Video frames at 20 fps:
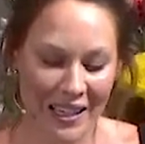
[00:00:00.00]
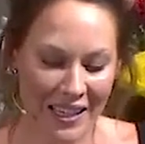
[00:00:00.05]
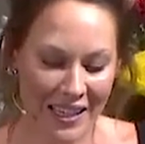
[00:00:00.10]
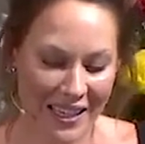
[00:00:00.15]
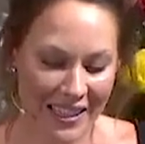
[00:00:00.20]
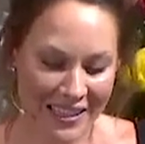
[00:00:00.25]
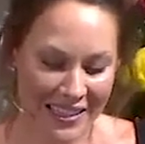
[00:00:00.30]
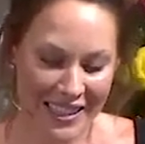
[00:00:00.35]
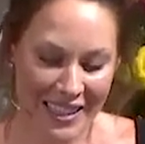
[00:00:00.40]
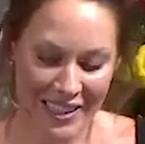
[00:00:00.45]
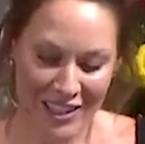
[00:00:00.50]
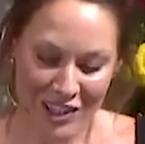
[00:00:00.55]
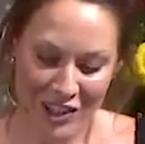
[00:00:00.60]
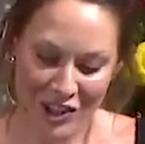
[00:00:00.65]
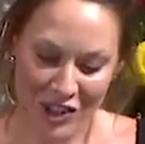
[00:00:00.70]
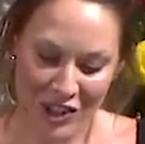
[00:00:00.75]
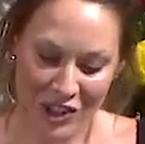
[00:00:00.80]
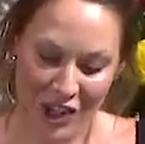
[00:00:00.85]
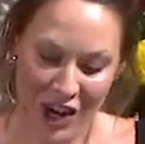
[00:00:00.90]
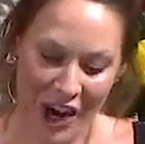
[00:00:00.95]
It's this
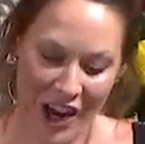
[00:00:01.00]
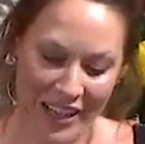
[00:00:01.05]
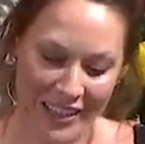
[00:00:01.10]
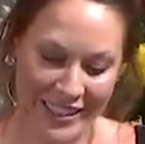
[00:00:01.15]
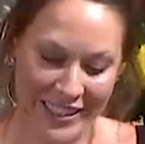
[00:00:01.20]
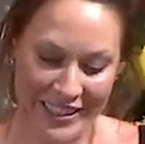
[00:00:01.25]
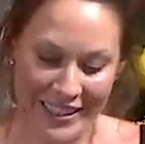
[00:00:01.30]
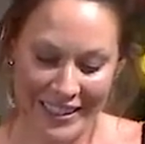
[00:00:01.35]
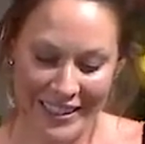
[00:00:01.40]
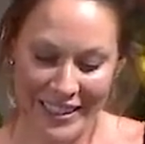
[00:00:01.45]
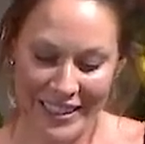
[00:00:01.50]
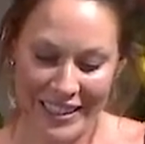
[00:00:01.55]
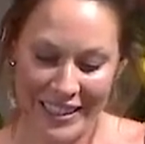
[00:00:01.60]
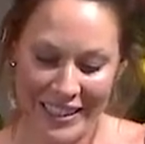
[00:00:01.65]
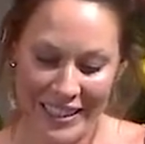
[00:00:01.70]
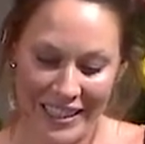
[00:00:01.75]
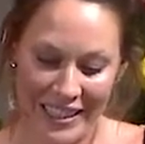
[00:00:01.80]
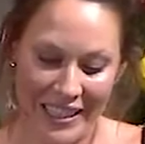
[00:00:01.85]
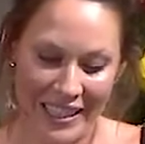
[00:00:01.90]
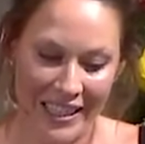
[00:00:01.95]
trust
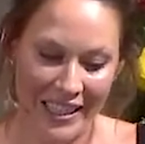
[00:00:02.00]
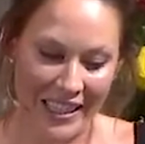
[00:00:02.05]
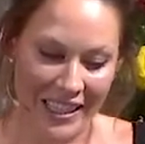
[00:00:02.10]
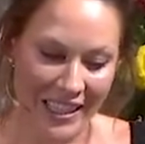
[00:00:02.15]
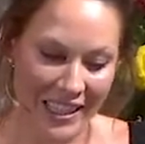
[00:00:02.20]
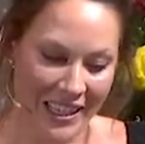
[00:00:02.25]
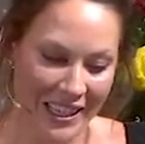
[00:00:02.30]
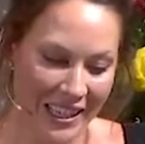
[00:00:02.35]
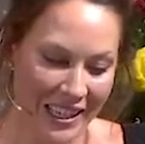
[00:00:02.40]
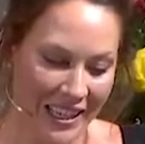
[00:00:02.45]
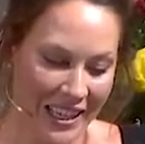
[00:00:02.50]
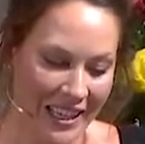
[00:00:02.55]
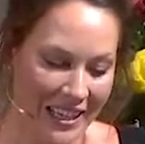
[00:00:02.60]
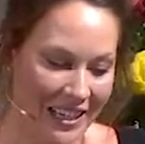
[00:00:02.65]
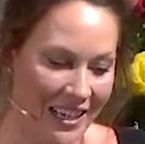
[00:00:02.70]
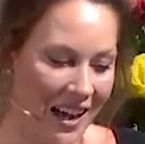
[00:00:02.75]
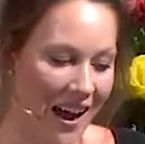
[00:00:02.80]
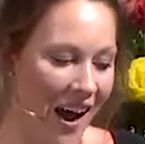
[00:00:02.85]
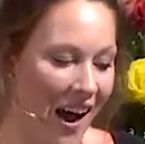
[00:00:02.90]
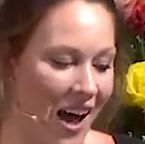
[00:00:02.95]
in
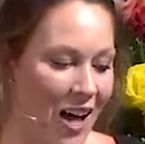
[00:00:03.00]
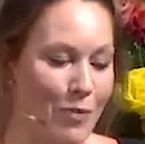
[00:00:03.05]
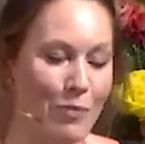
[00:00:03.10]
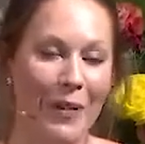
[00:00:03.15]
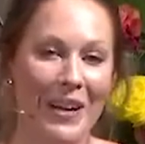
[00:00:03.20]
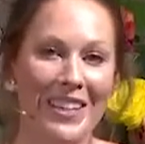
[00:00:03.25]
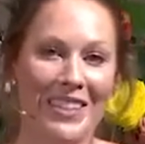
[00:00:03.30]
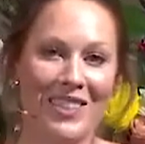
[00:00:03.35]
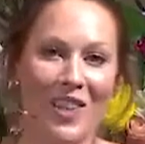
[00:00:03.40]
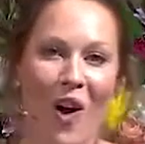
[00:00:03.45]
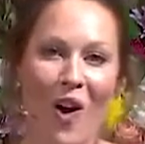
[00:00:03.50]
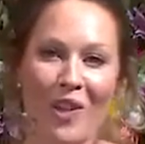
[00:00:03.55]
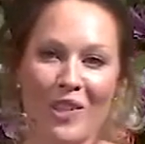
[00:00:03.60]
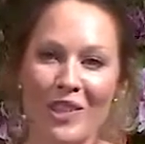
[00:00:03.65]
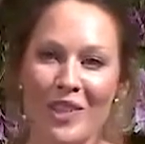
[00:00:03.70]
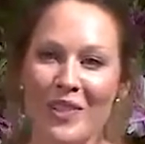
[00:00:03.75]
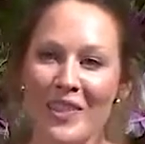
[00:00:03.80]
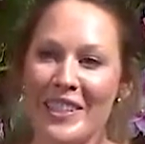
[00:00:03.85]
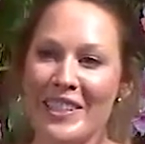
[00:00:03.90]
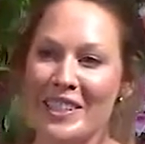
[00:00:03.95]
God, but it's
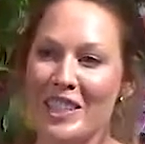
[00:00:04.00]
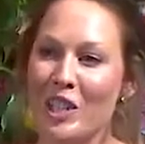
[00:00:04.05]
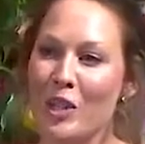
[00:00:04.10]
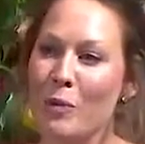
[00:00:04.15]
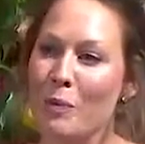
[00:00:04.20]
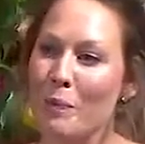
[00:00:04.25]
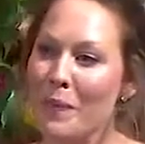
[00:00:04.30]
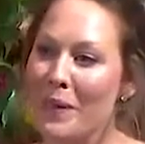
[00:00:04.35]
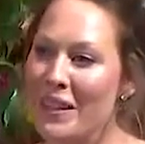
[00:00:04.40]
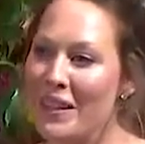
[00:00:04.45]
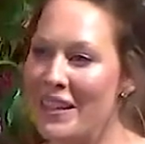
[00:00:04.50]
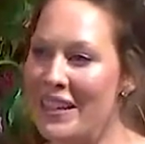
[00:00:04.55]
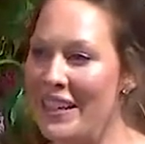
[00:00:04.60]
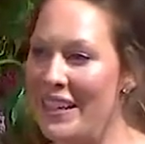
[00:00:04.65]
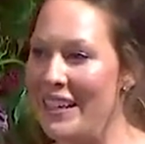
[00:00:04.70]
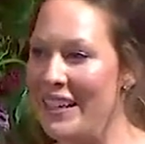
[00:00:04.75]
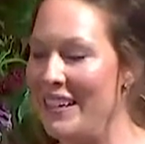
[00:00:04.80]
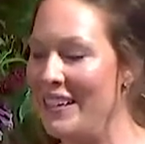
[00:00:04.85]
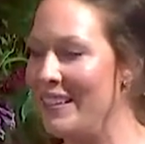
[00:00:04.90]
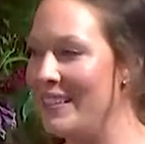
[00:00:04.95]
also this
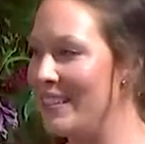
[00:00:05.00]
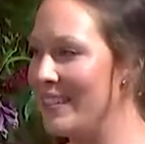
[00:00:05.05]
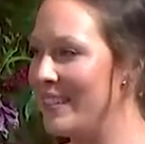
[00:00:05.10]
humility.